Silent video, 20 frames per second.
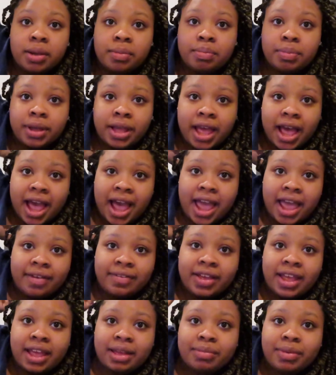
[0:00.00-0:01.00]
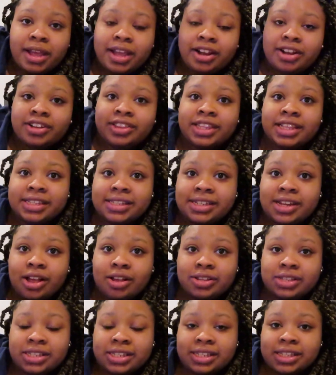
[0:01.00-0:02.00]
But I haven't had my hair in this style
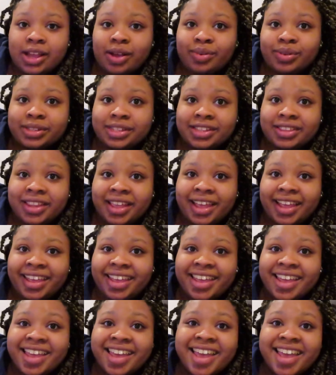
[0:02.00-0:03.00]
since I was in, like,